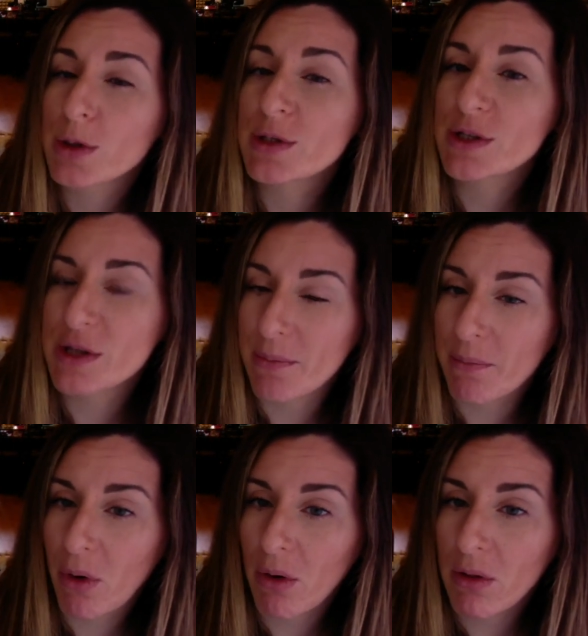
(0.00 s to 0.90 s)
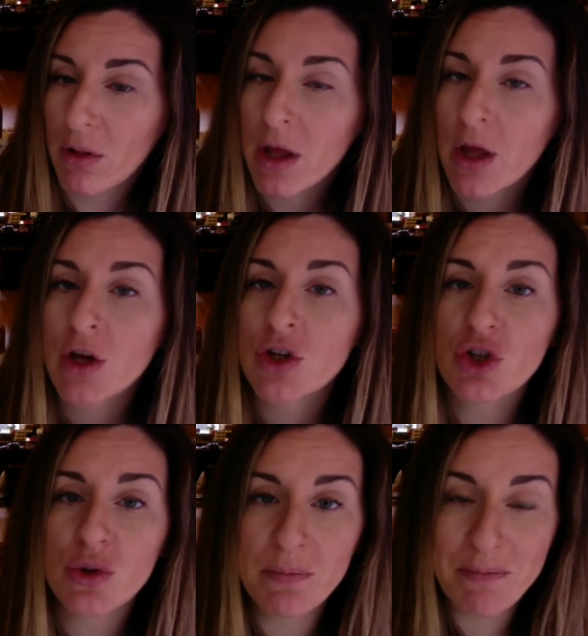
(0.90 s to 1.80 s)
symbol
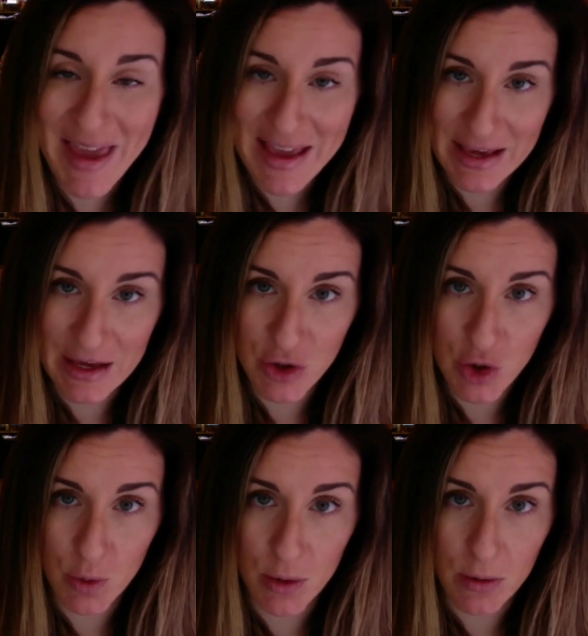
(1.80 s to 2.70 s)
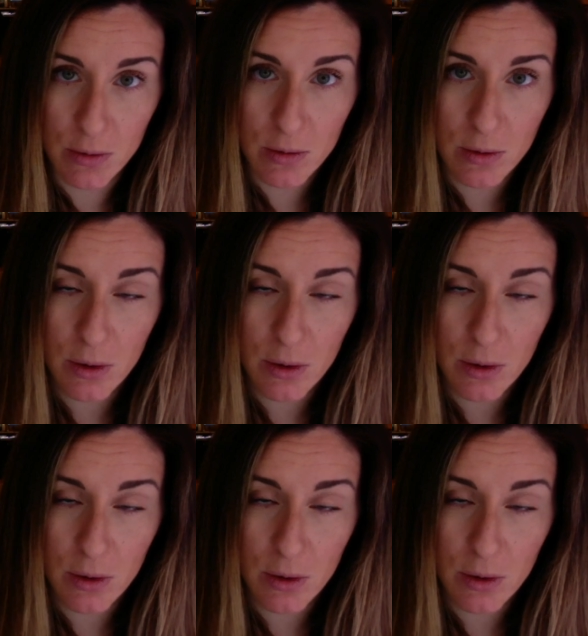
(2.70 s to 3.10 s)
to make it true.